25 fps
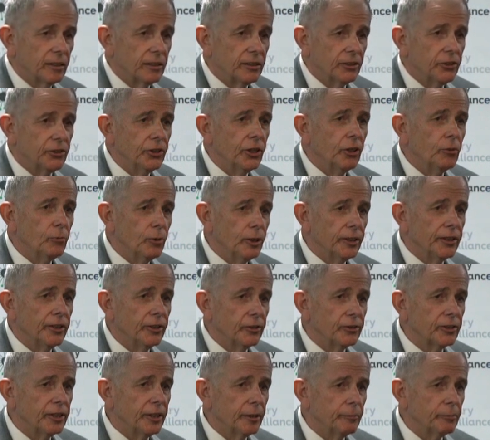You don't want
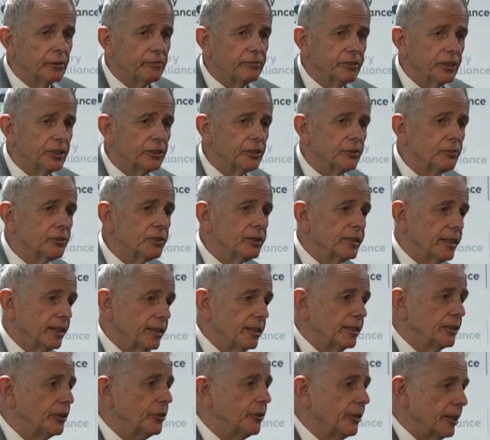healthcare professionals
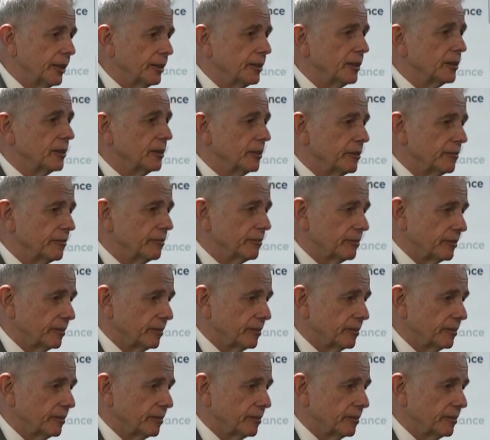telling you how to live.